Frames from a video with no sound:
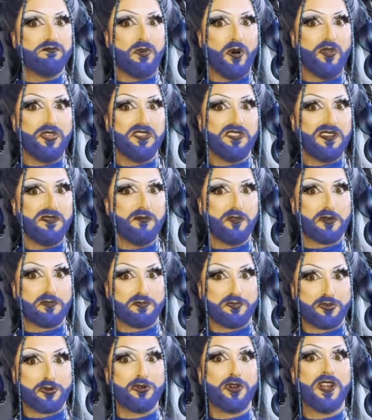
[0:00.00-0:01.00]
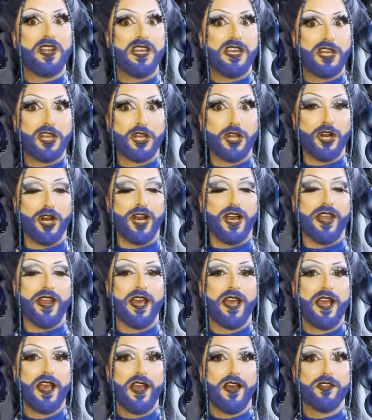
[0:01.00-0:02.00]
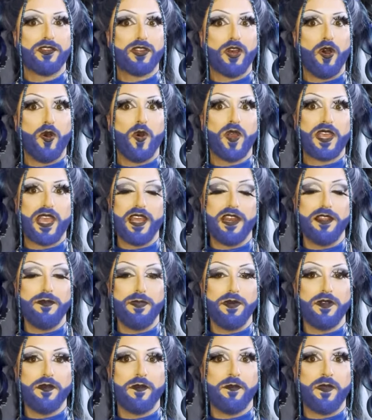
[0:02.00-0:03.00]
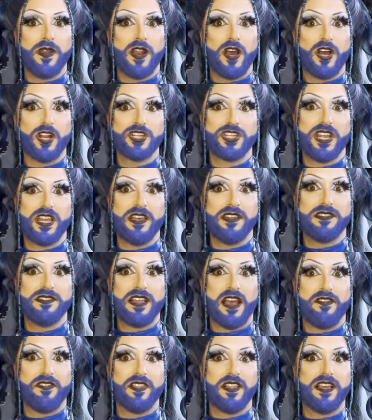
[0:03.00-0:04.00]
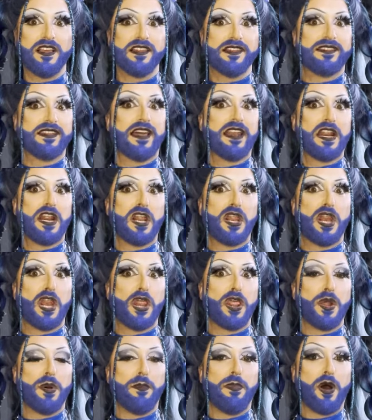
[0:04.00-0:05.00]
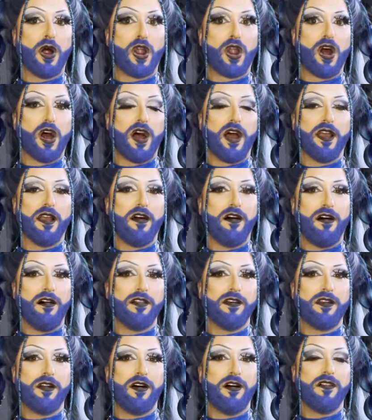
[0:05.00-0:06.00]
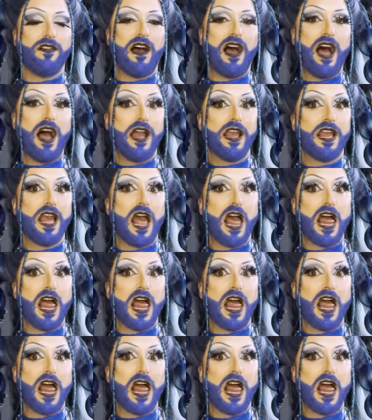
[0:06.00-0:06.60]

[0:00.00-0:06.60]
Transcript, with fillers: both of them were pretty good. So Keta Minaj is definitely setting the bar high. All in all, I